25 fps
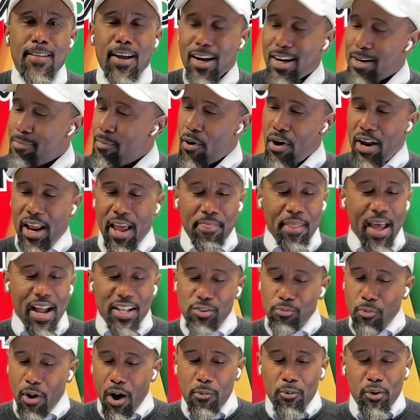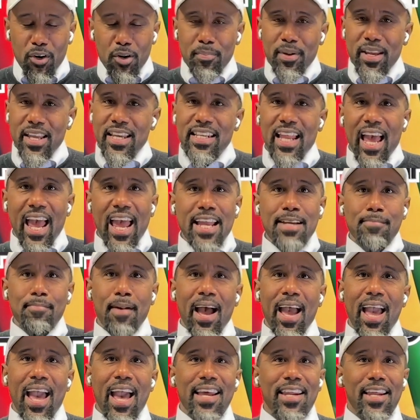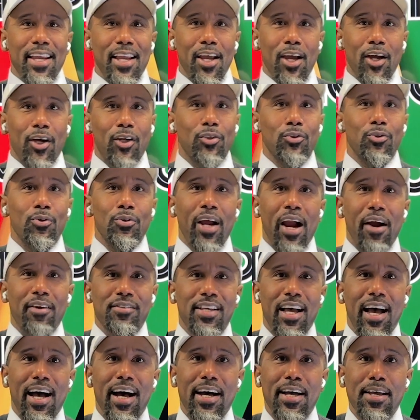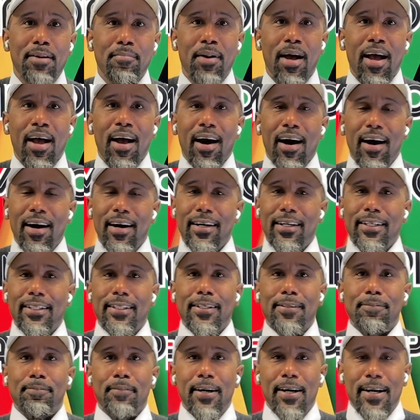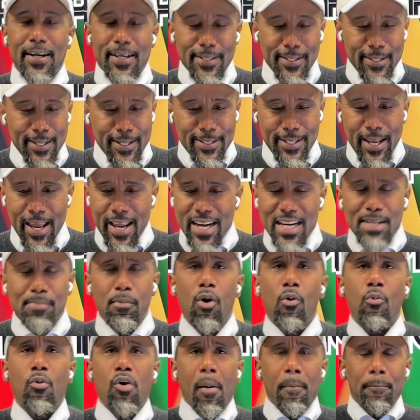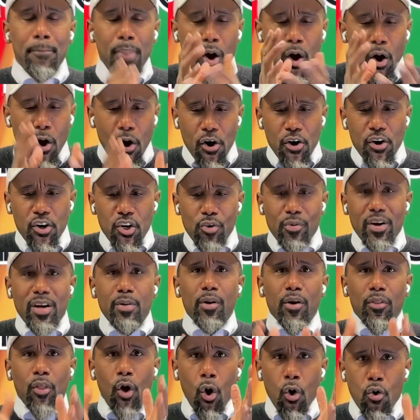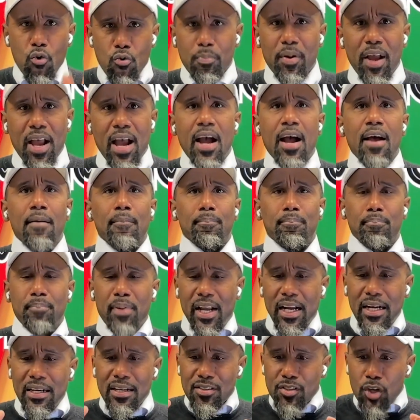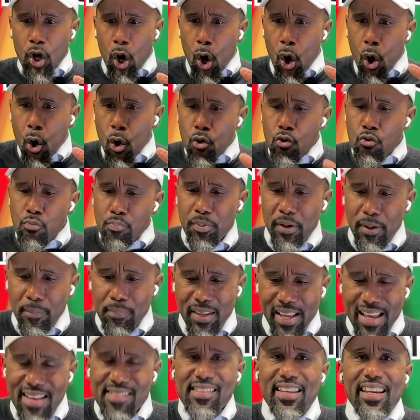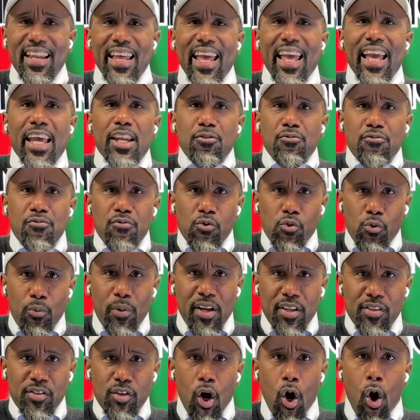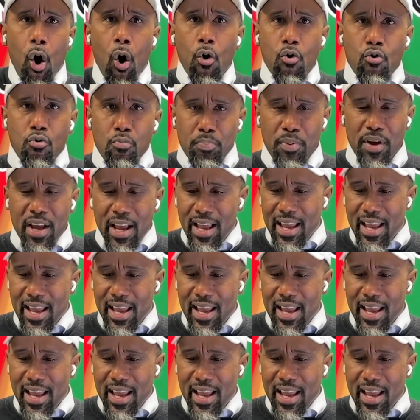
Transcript: Come on, and that's where I want to begin to hang my hat and conclude our time uh, uh, today. Come on, we're partnering with hope because hope is an influence. Hope